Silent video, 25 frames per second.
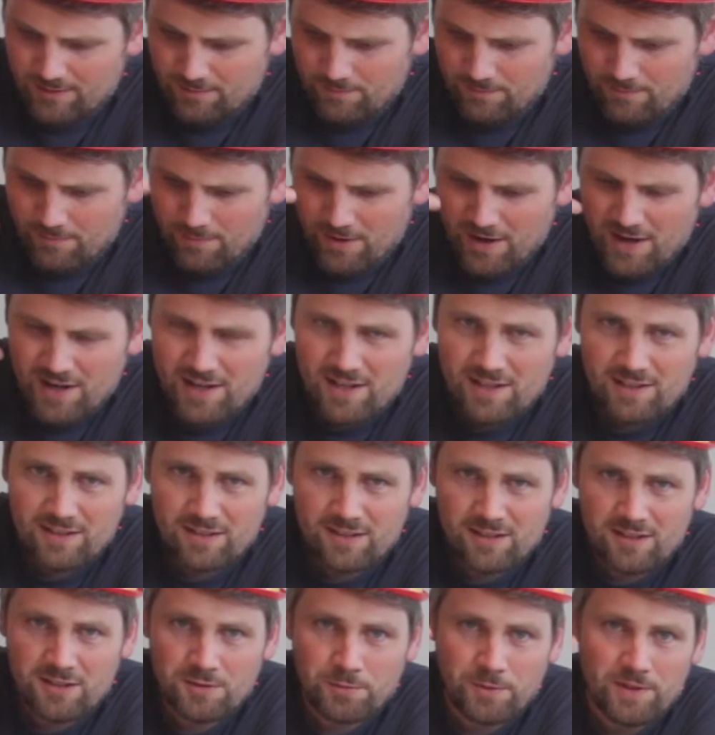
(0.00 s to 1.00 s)

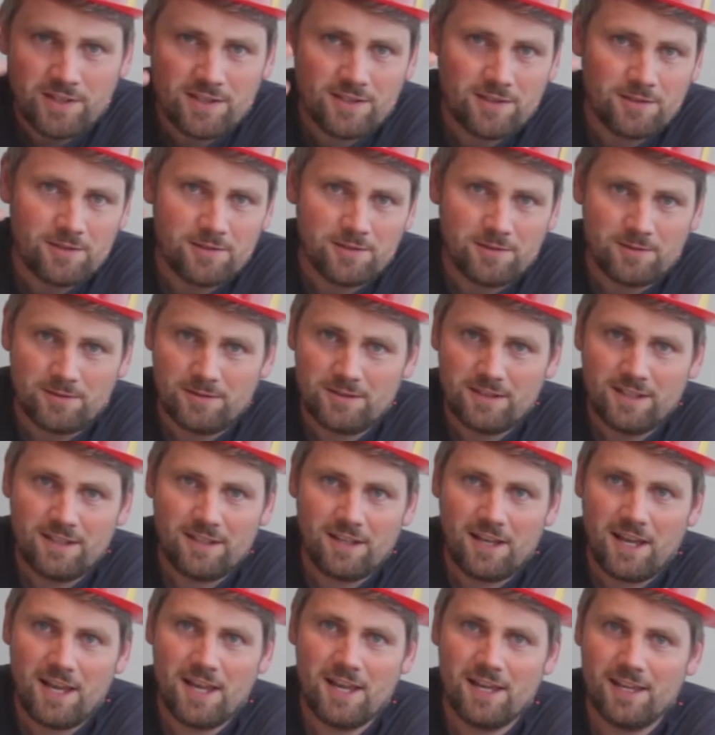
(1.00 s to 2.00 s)
mind twister,
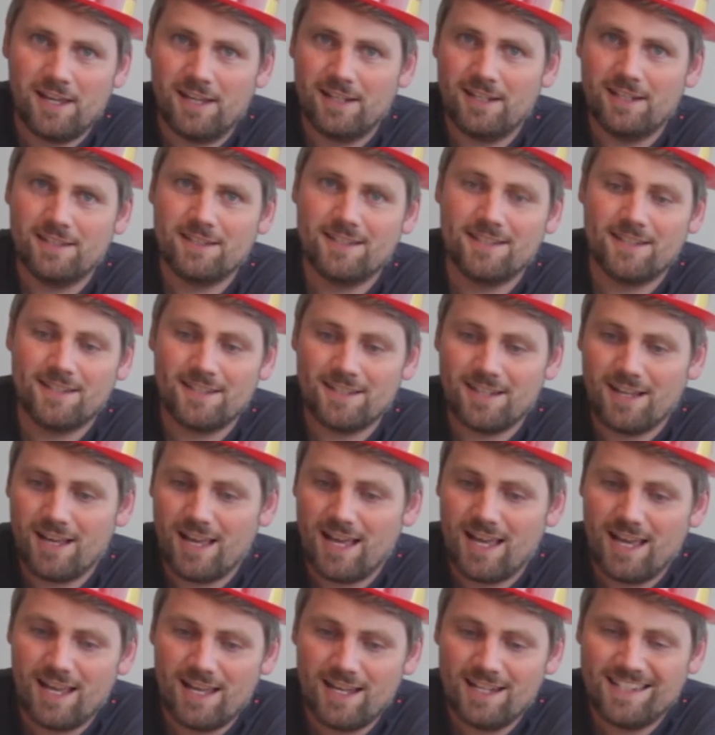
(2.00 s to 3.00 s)
and it's
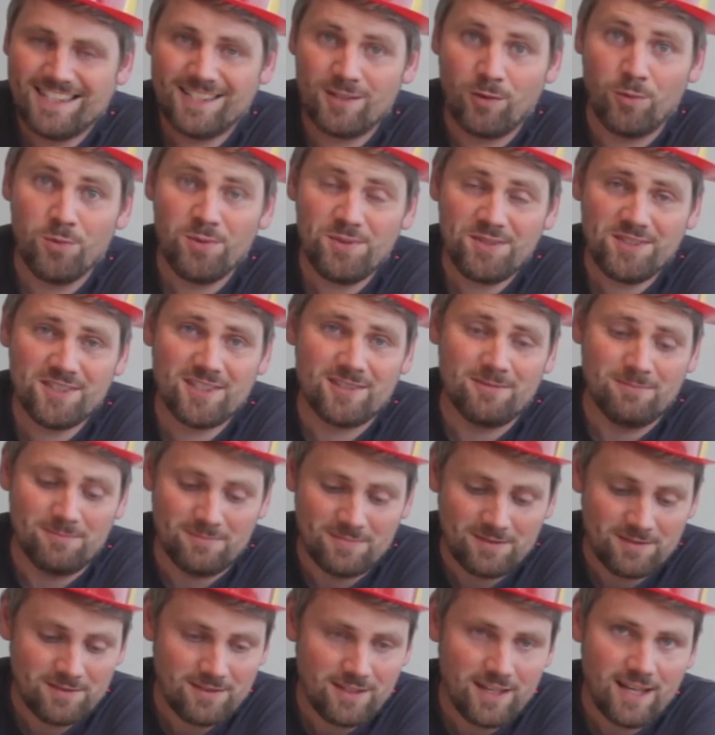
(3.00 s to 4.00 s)

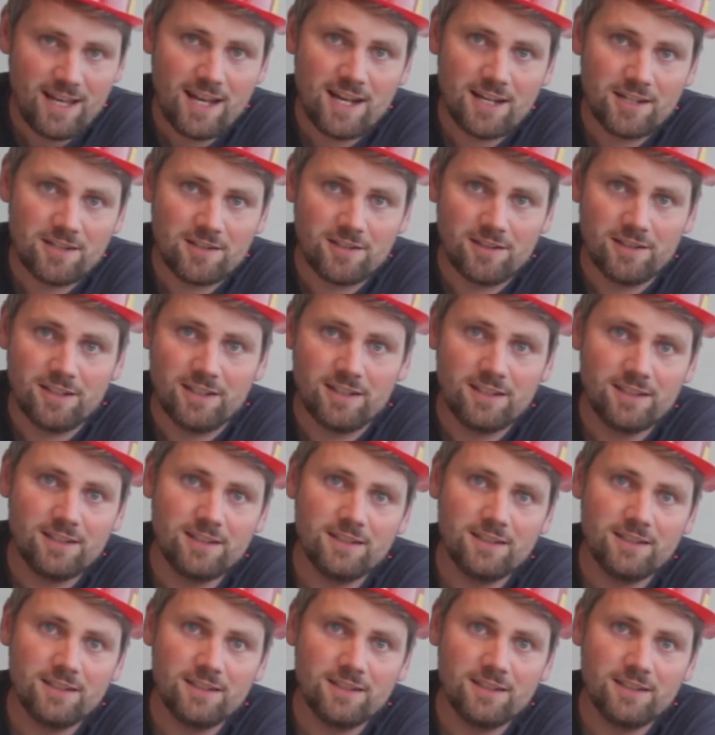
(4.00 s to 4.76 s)
awesome actually.